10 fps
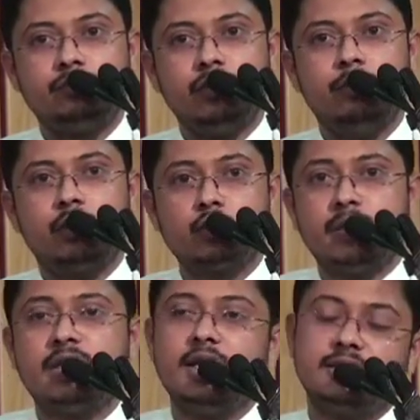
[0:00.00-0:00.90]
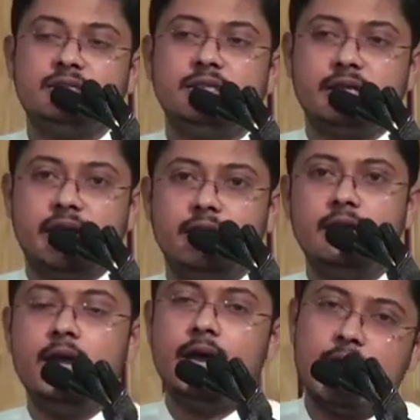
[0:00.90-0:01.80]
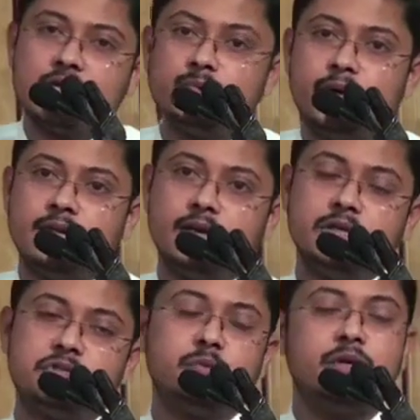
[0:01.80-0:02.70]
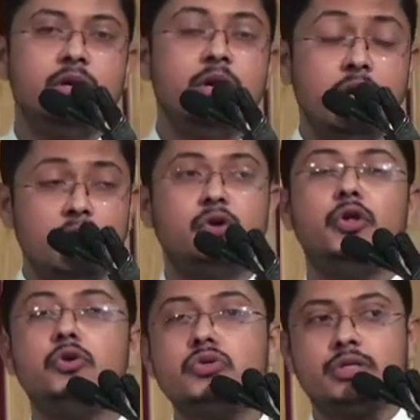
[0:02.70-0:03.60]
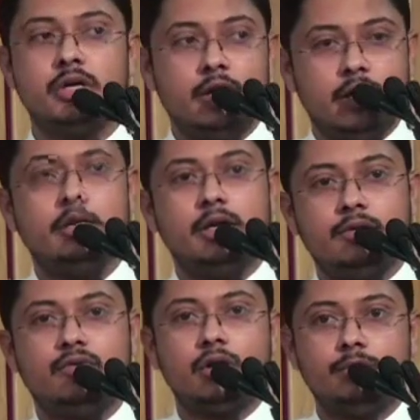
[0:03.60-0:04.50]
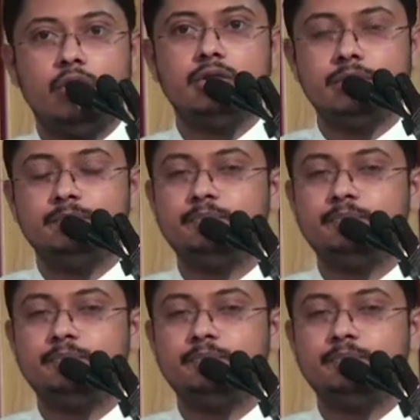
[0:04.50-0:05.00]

Because specialization is again an aspect that needs to be introduced in Indian foreign policy.